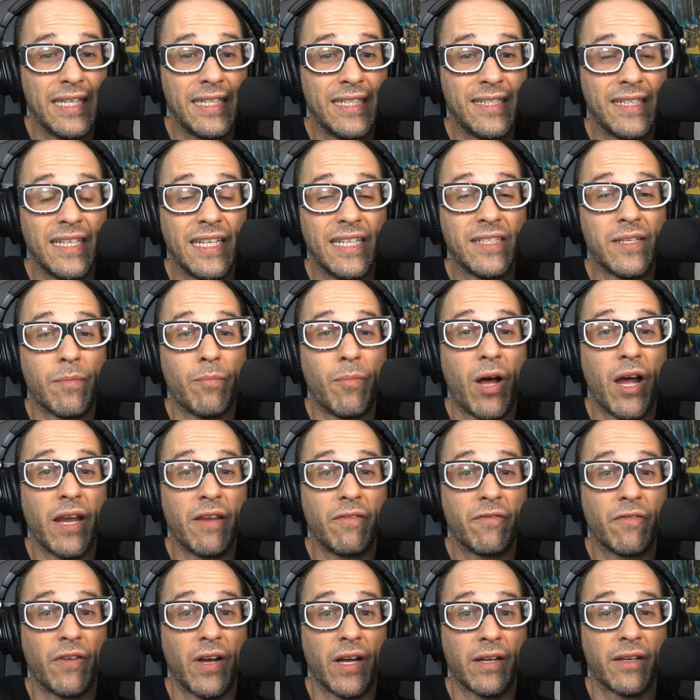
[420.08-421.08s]
is a
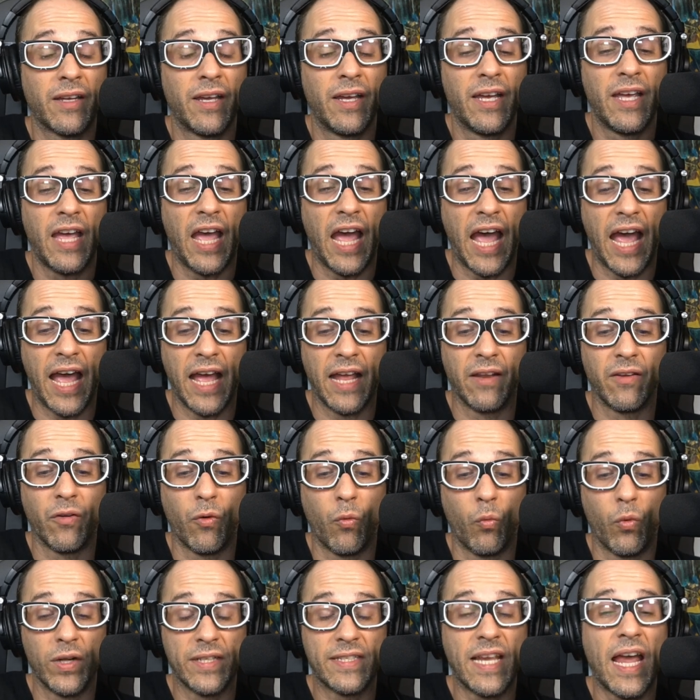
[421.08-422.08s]
mind fuck. And
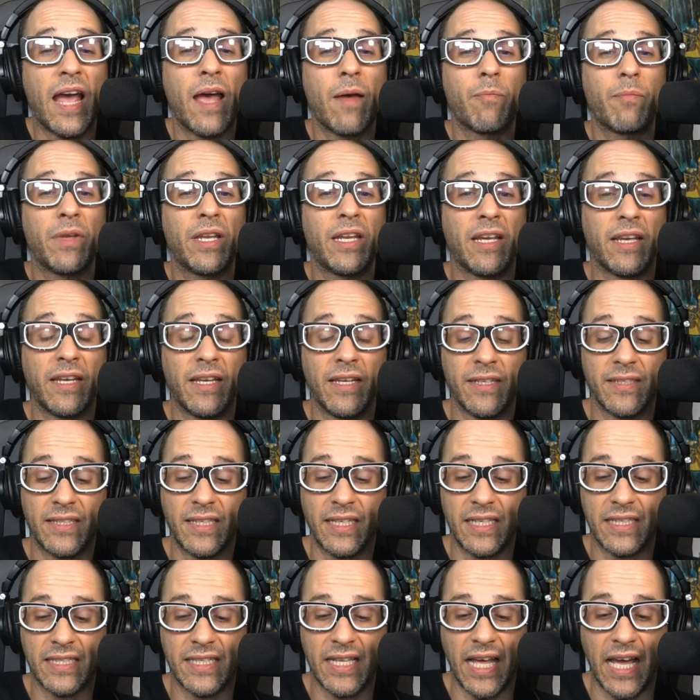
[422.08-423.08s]
what's happening
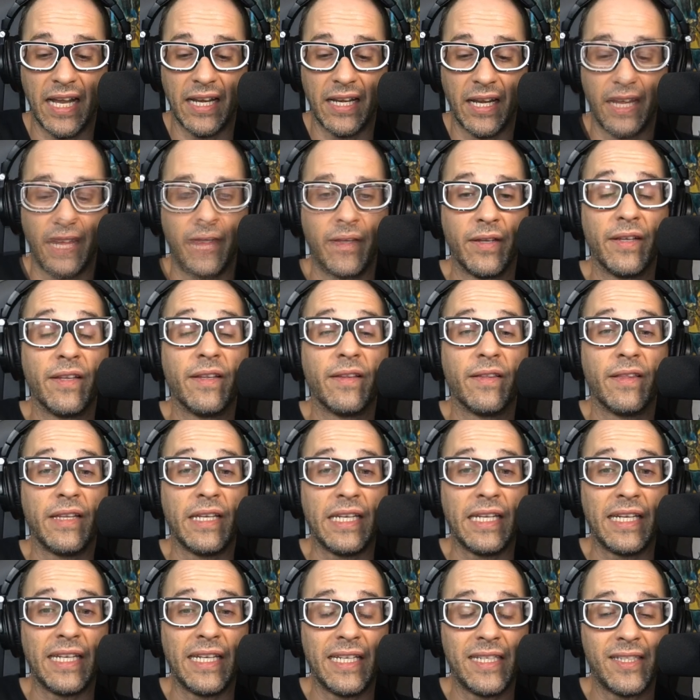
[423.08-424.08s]
is that
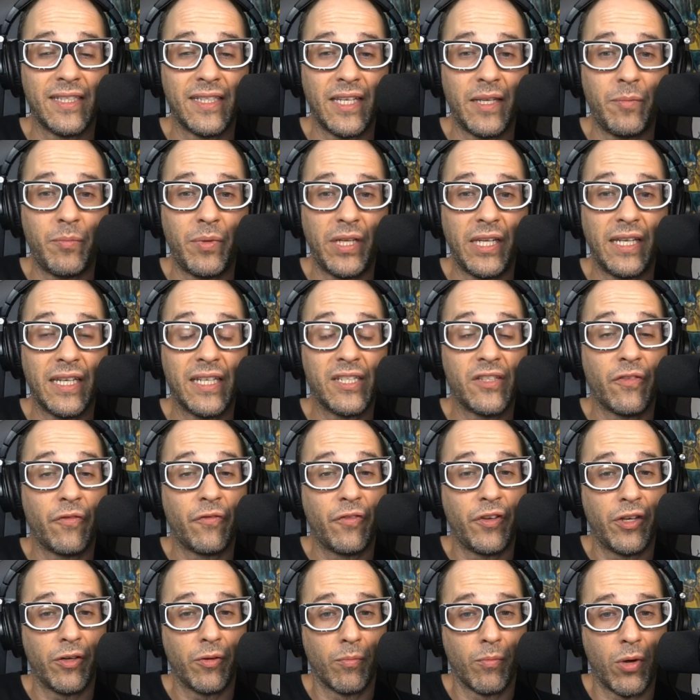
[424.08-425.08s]
the ECB is
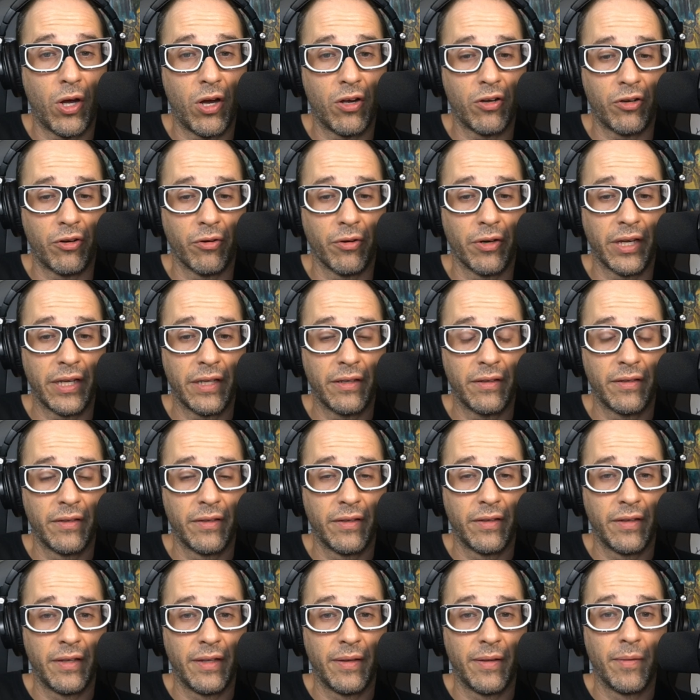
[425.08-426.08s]
fear-mongering,
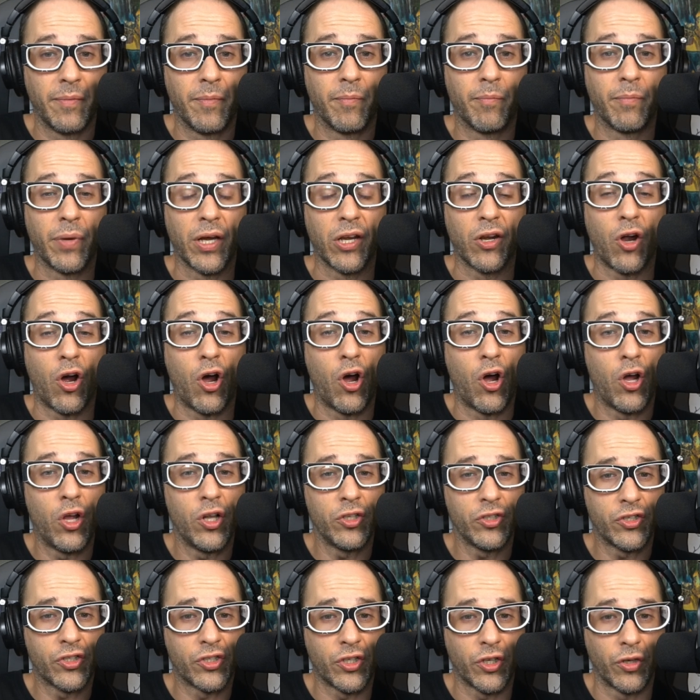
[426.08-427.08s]
but
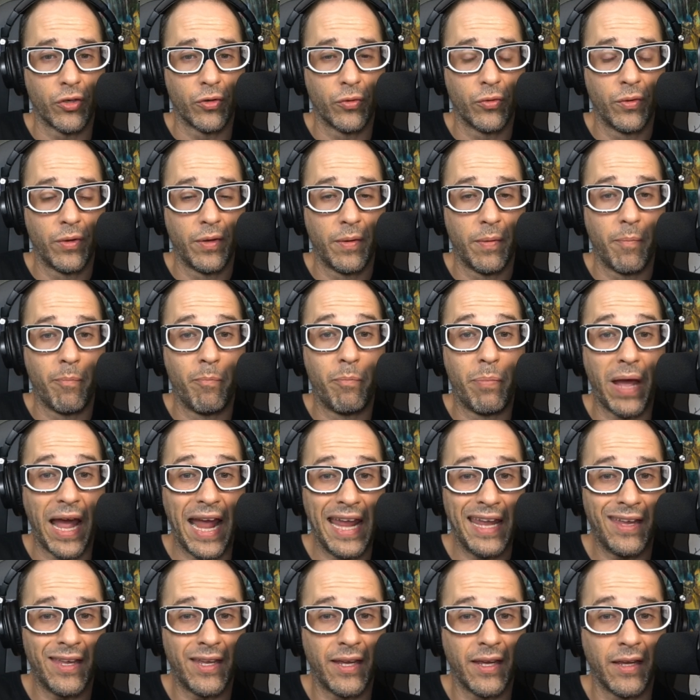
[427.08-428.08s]
also
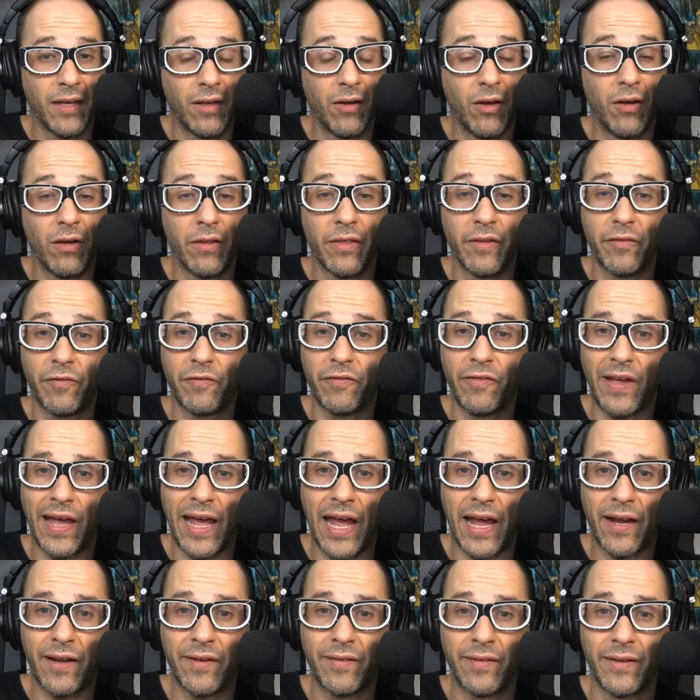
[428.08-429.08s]
banking on the
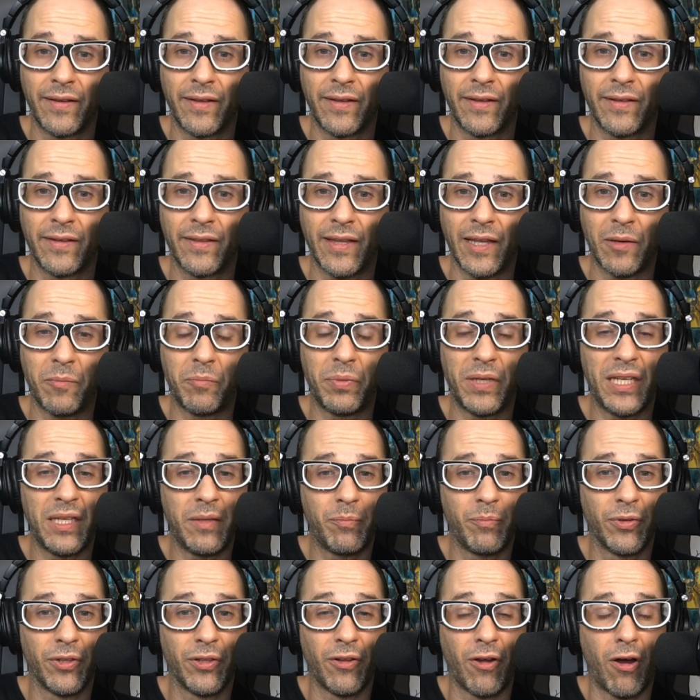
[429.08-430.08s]
fact that
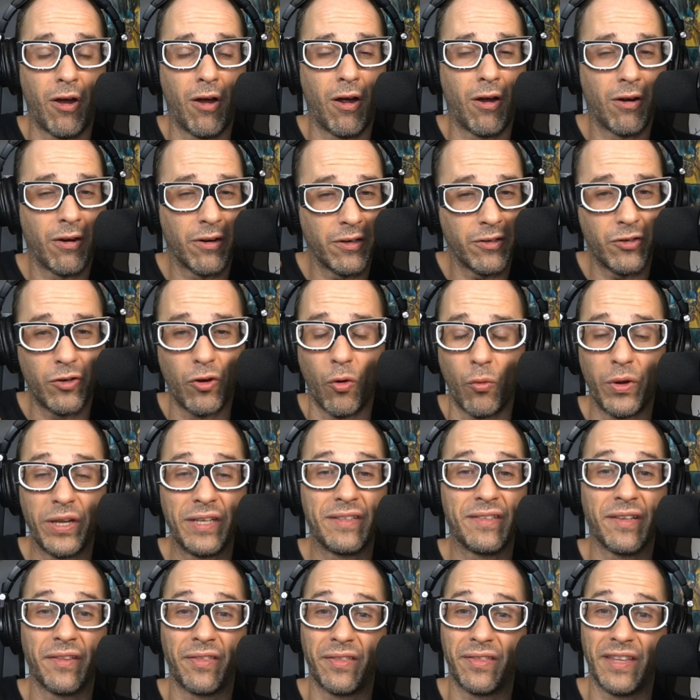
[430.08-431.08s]
people aren't
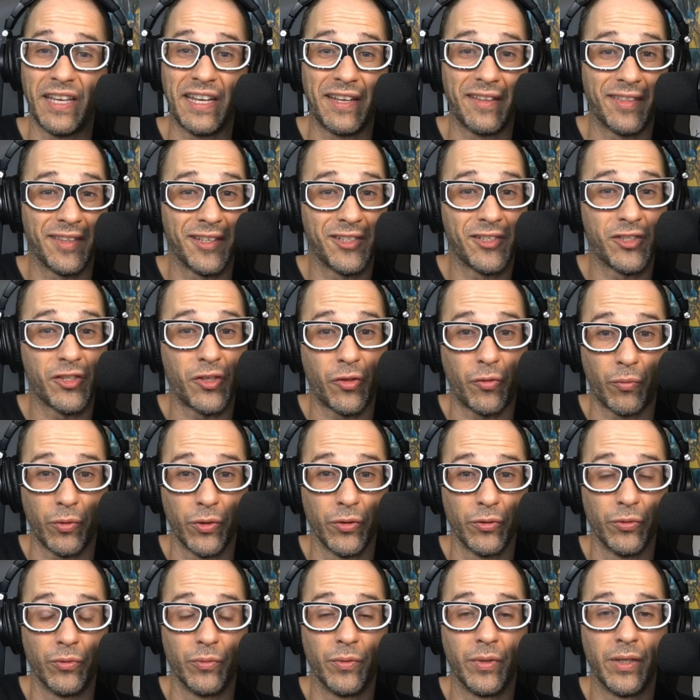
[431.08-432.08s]
going to think this
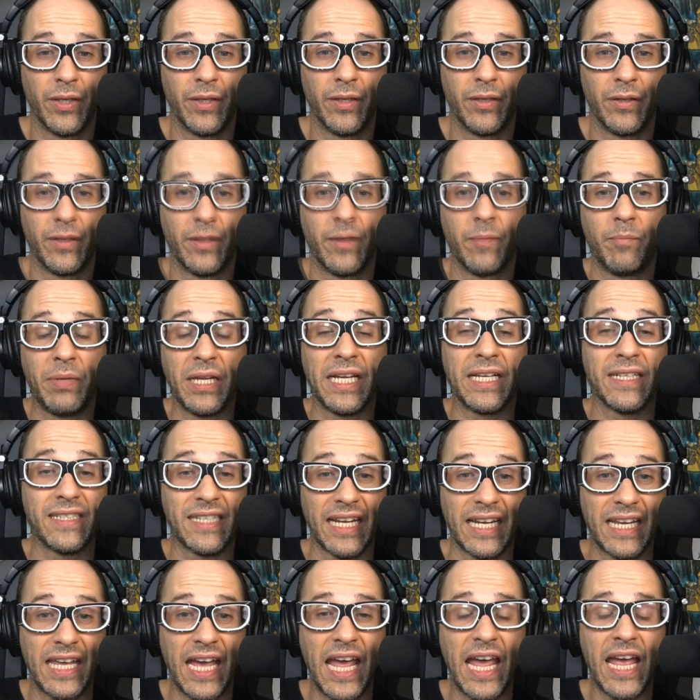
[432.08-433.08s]
through.
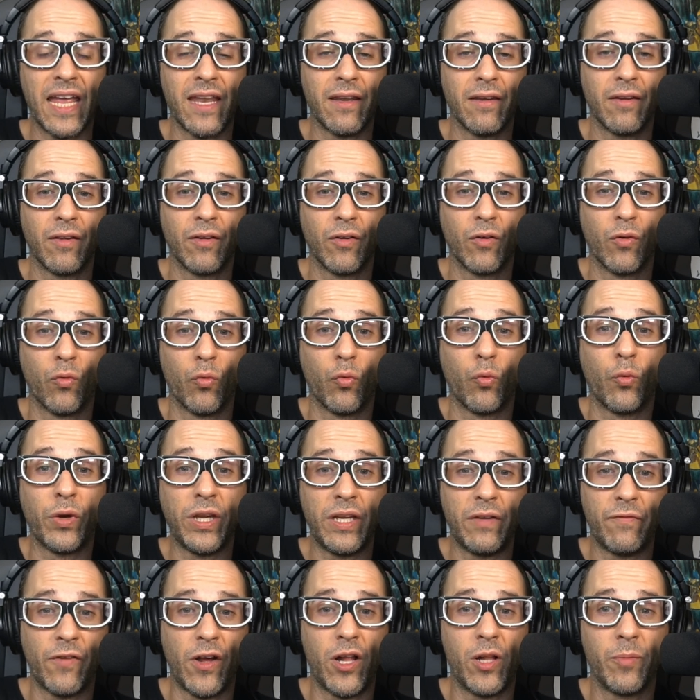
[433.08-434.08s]
Because again,
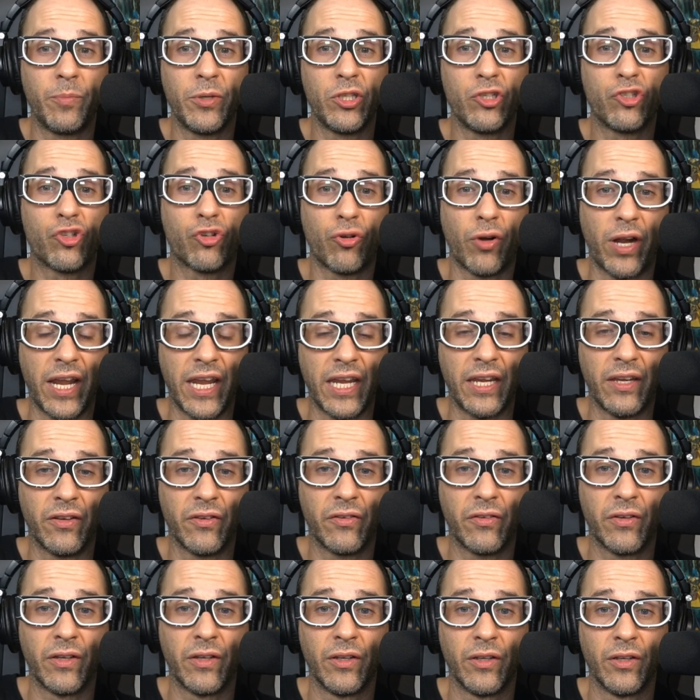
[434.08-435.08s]
we've all been
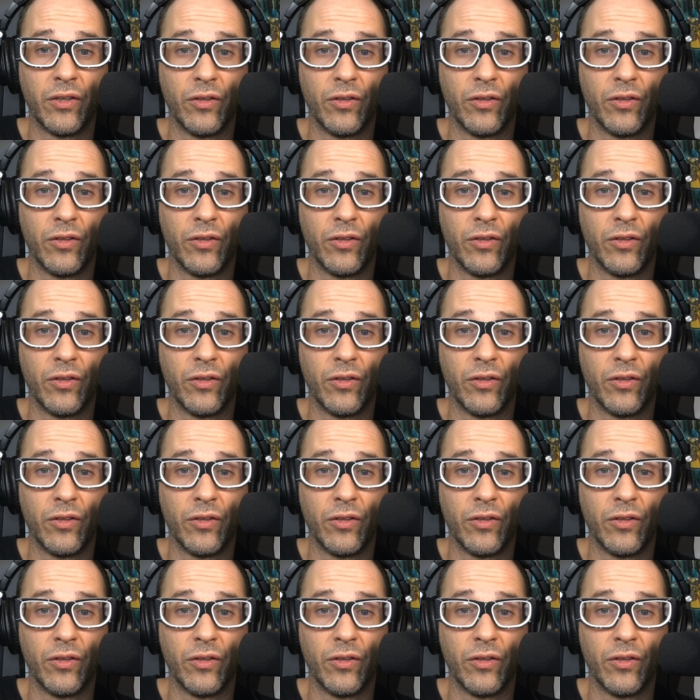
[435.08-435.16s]
trained